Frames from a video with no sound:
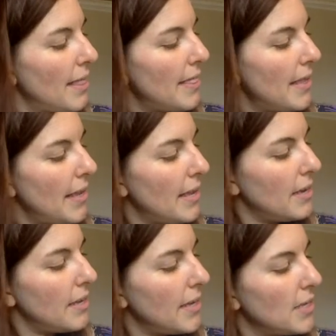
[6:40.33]

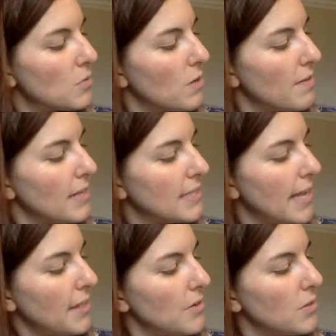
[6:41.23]
Then each one of these
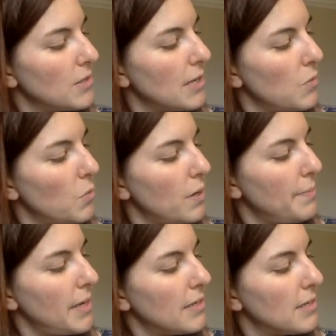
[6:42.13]
eighth notes get 1
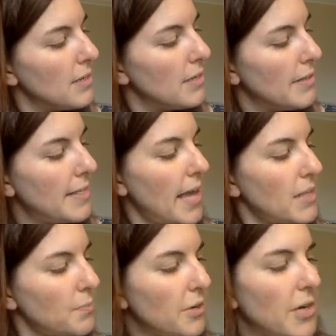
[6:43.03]
beat.
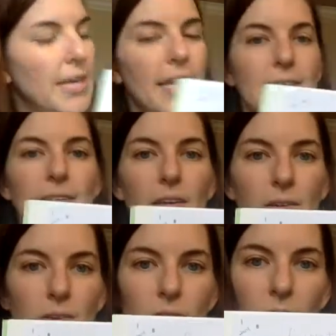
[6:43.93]
That's pretty
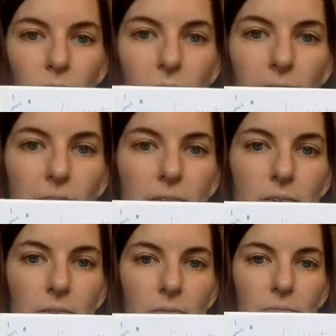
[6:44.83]
easy,
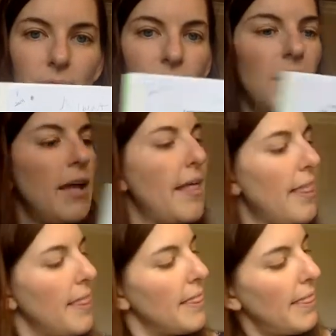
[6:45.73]
right?
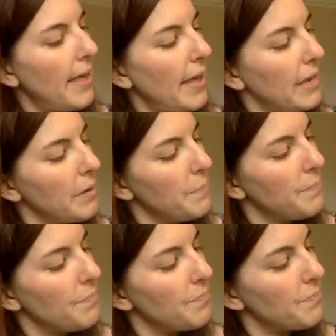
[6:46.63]
Then
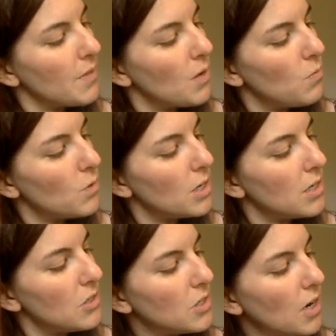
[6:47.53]
we're
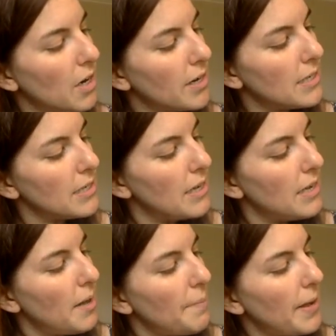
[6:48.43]
going to start
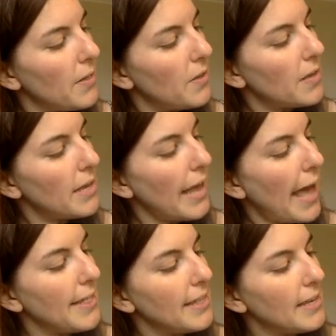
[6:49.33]
by looking
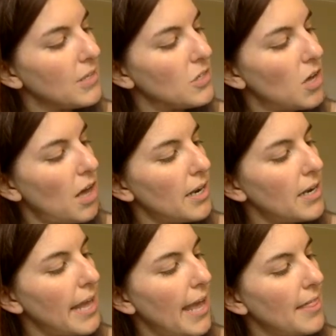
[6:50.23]
at the
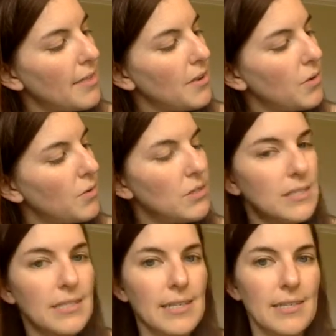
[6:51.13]
dotted eighth note
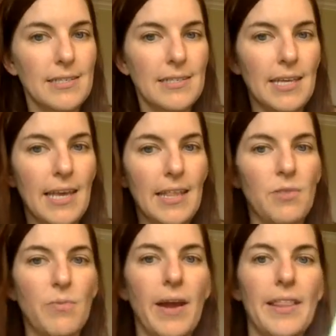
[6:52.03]

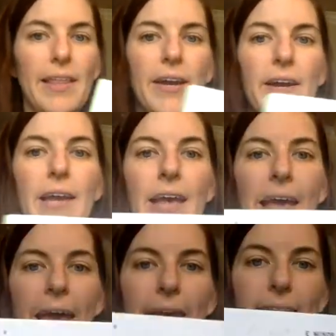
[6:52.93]
16th right there.
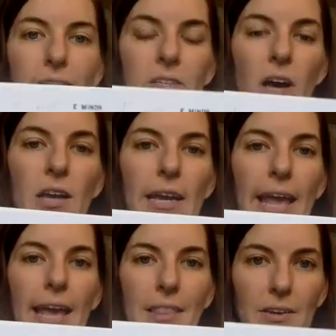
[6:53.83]
And that dotted
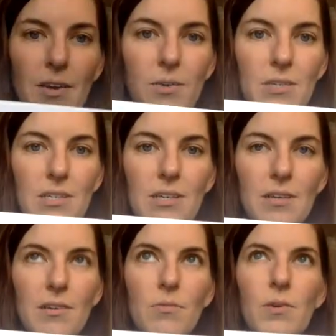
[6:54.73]
eighth note,
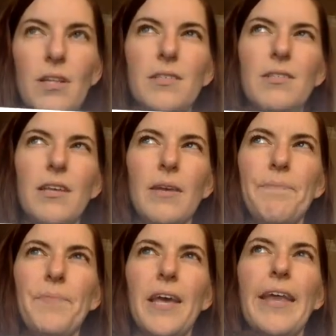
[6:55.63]
well, let's
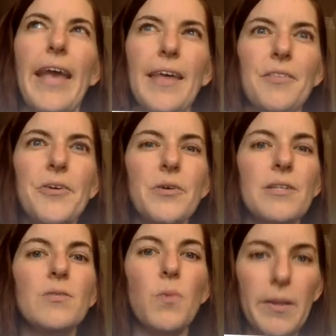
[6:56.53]
see, an eighth note
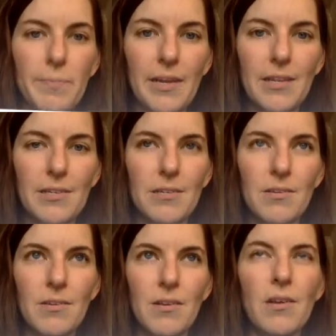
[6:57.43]
gets 1 beat,
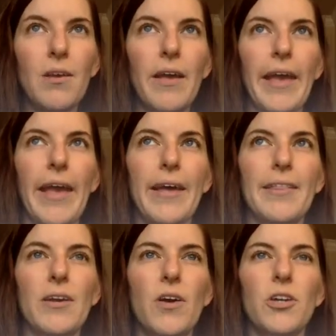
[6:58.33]

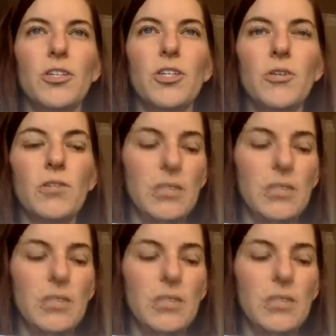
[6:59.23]
and there are two